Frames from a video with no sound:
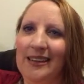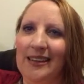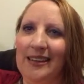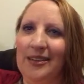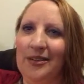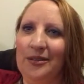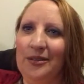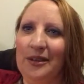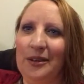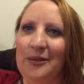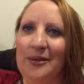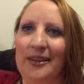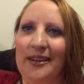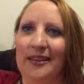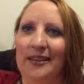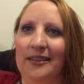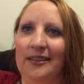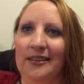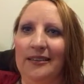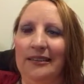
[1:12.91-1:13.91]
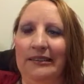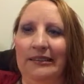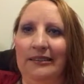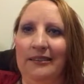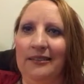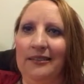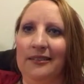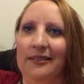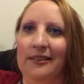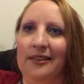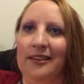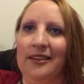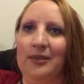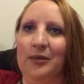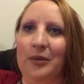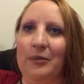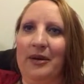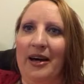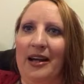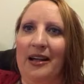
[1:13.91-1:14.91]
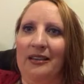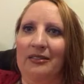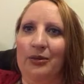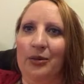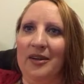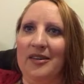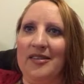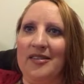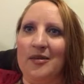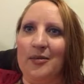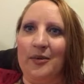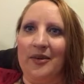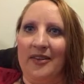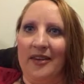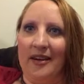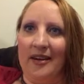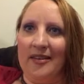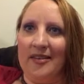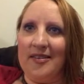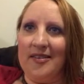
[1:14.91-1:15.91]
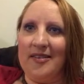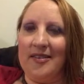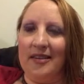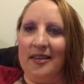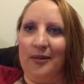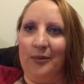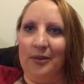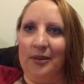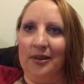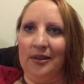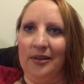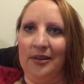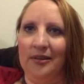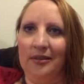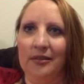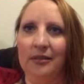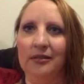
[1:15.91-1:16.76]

you don't really want to get into a battle of wits with us, like we're